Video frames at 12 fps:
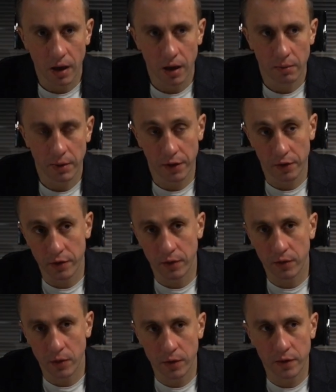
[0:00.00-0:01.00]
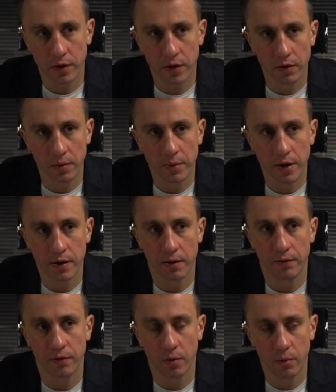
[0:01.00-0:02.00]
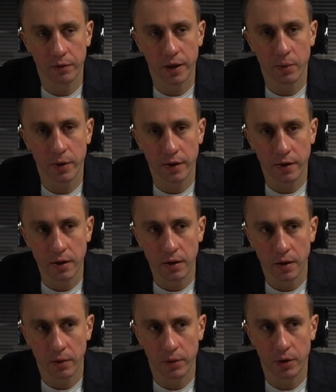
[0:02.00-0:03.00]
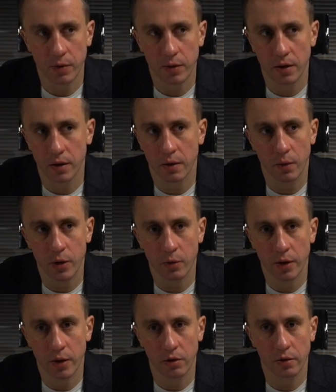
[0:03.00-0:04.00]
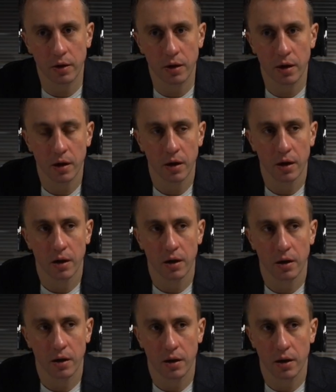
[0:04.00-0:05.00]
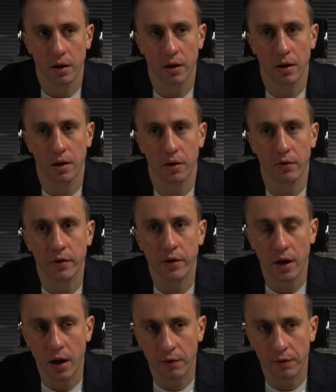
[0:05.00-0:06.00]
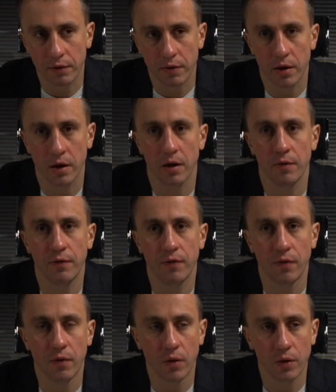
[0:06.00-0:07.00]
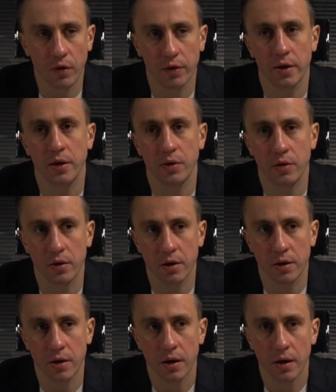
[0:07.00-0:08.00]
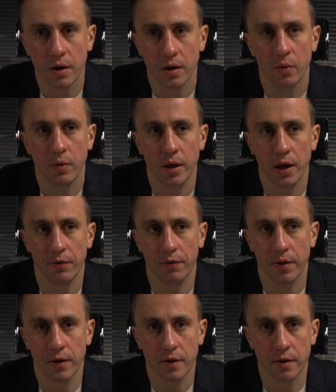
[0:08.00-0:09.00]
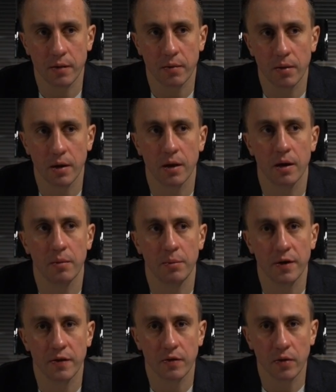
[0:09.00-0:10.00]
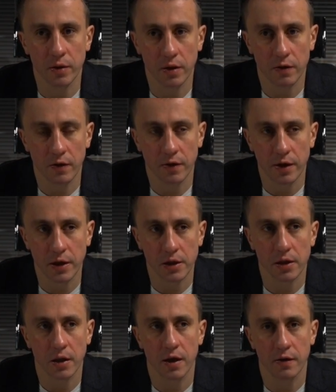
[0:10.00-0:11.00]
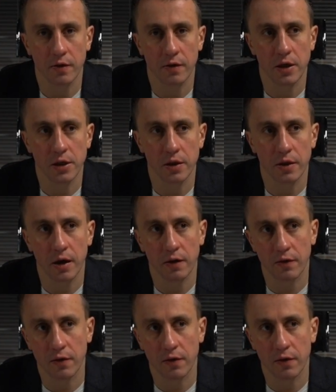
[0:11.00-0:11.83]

but there is of course going to be some form of KYC which we actually already have for token issuers. We have this Beta Token Association that